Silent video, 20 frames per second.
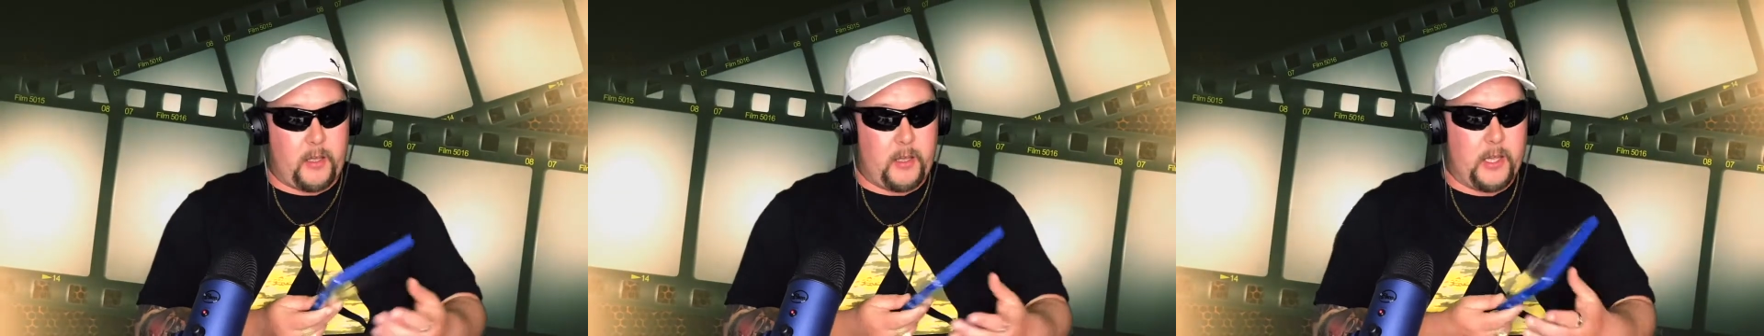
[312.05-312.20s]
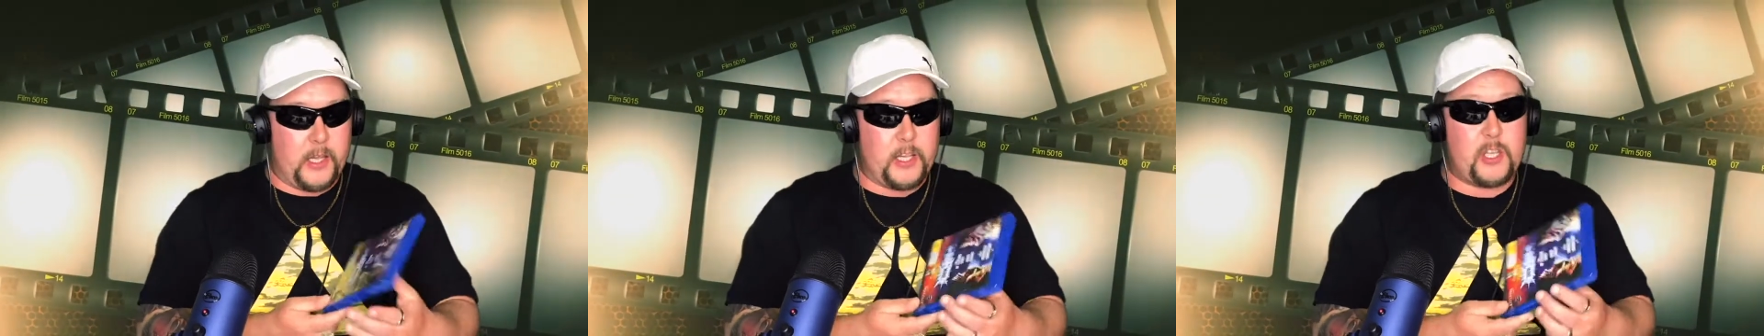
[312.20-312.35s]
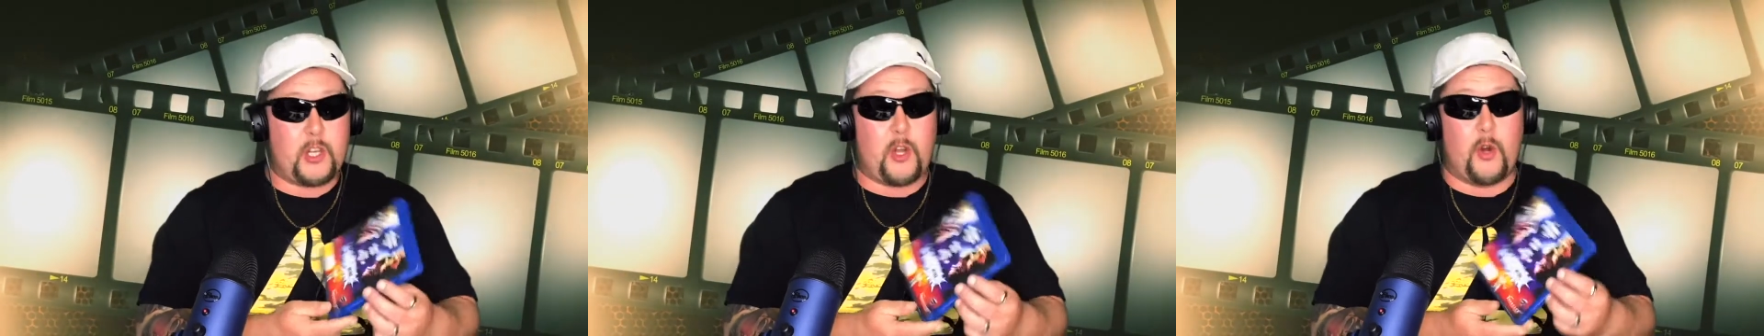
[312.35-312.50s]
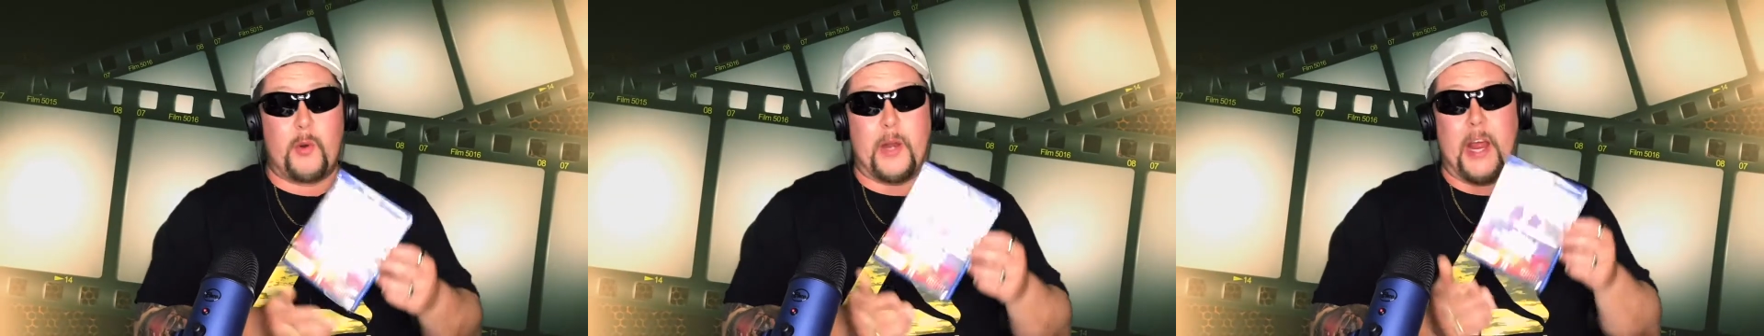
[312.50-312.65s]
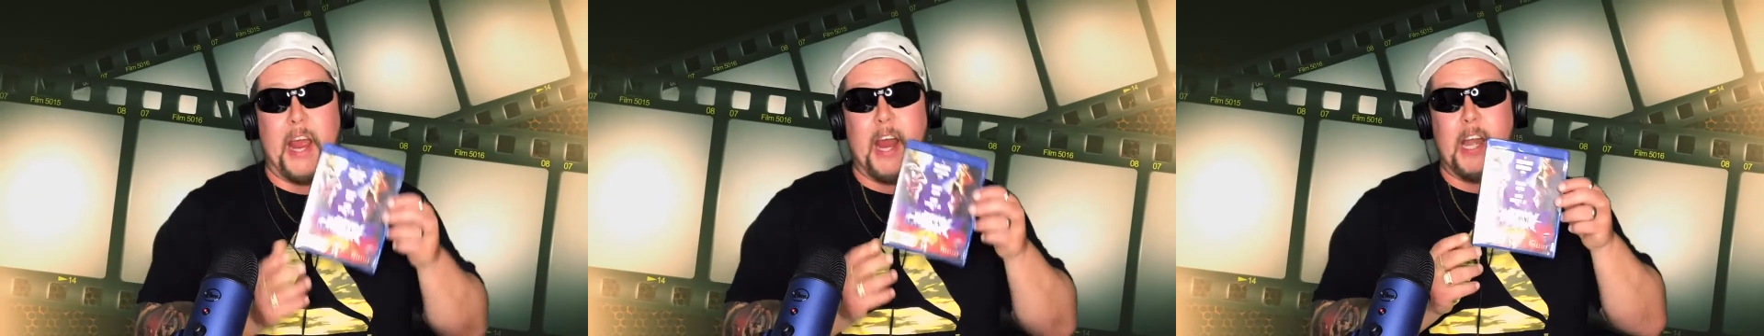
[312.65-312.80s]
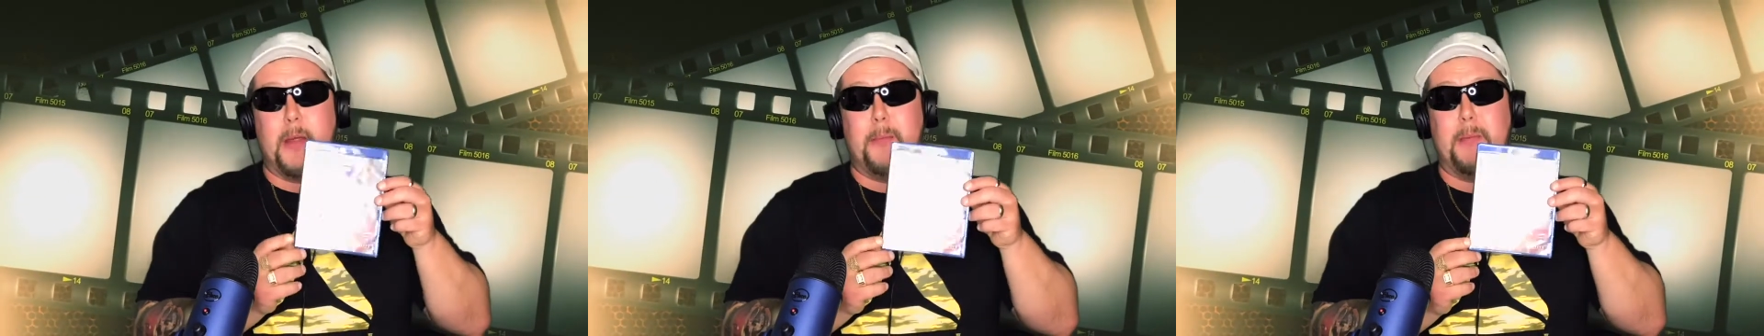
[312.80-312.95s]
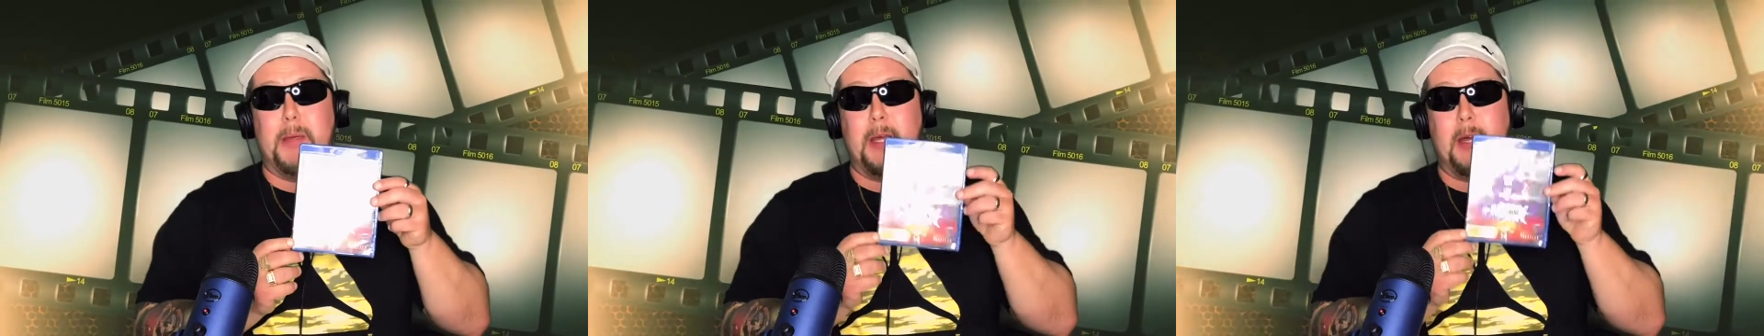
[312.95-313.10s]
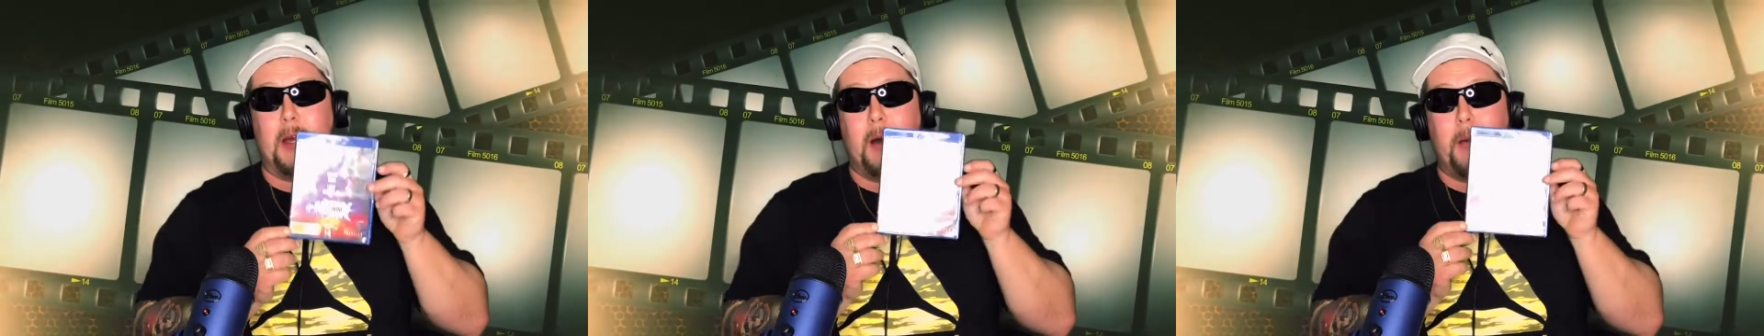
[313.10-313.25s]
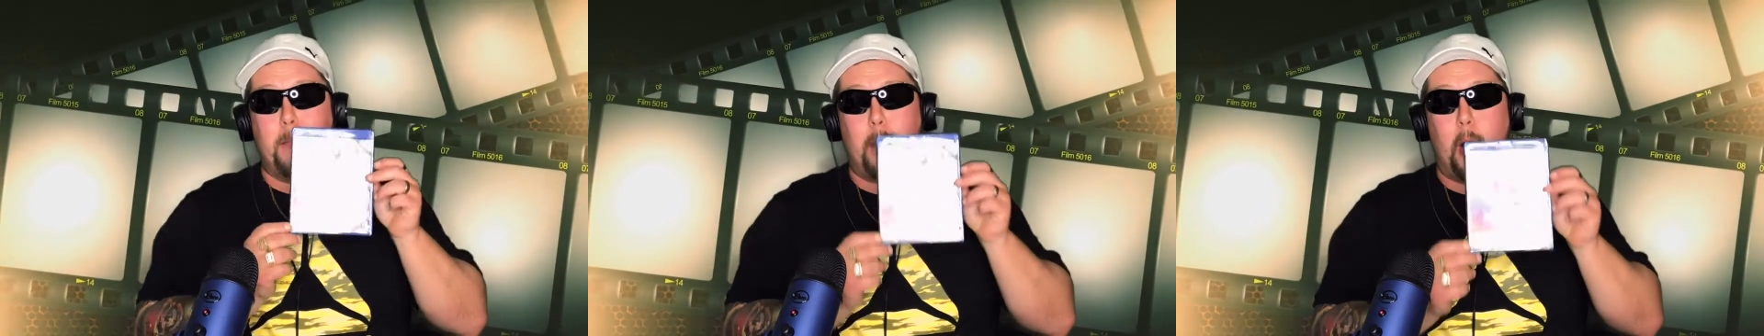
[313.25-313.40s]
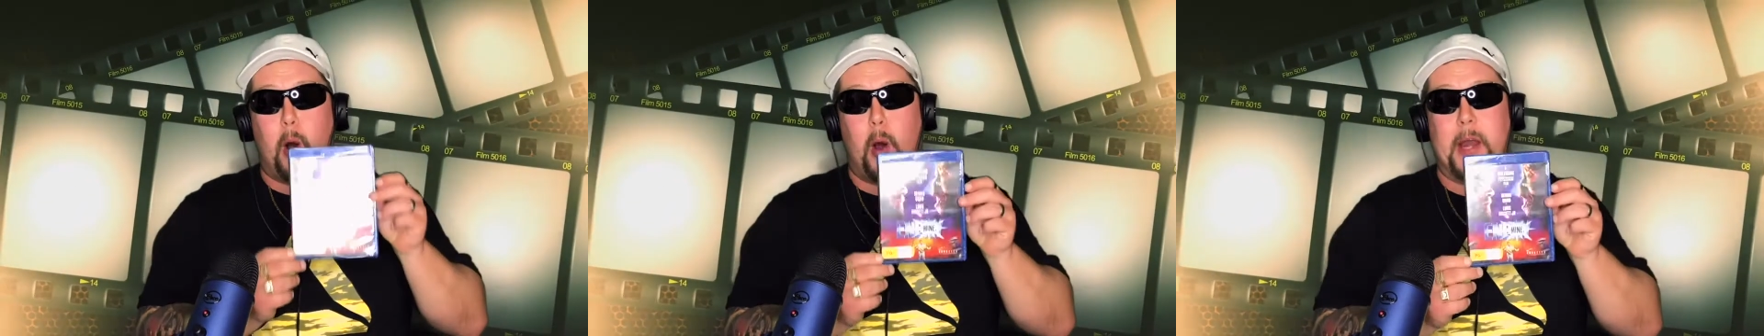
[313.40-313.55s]
It's called Enemy
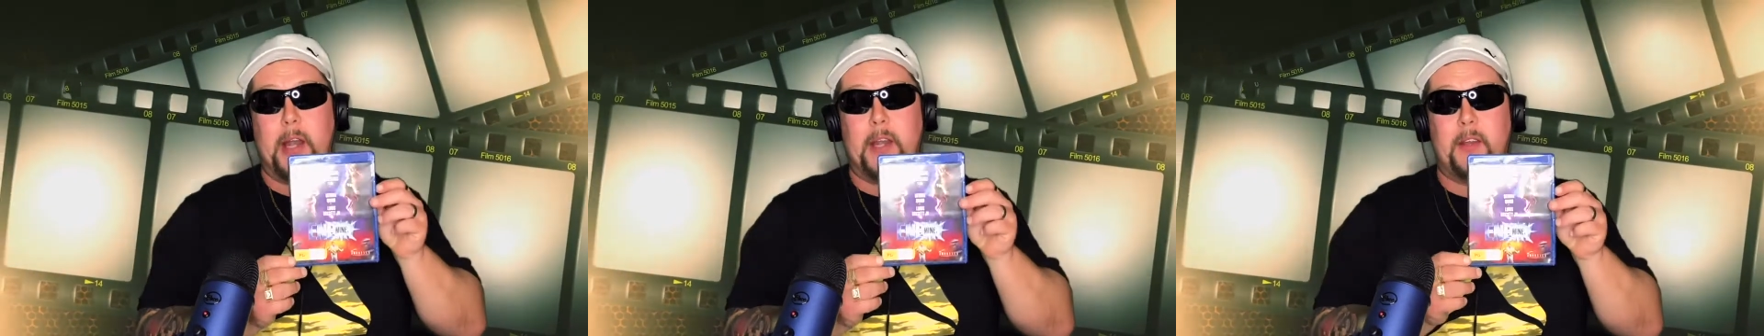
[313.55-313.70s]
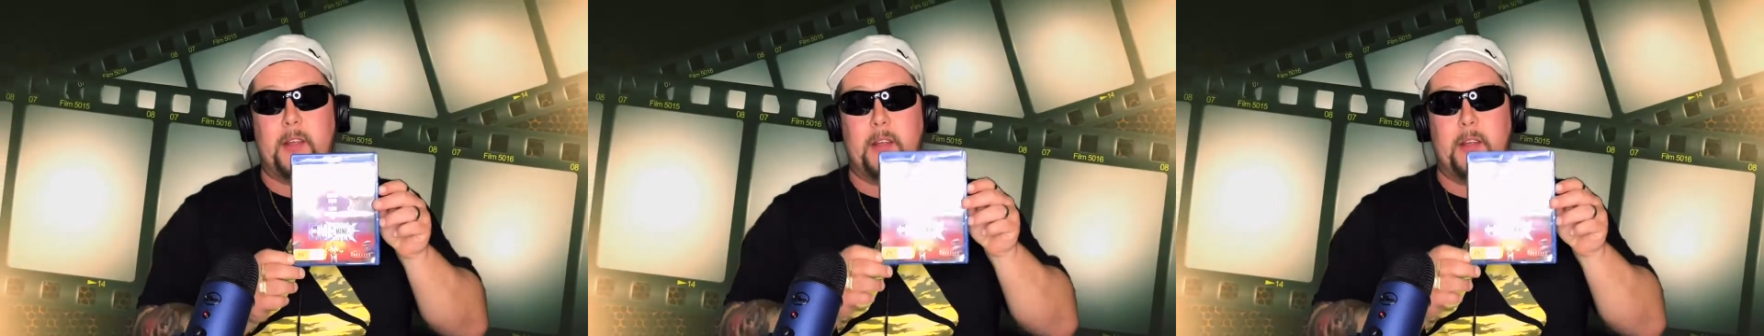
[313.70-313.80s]
Mine.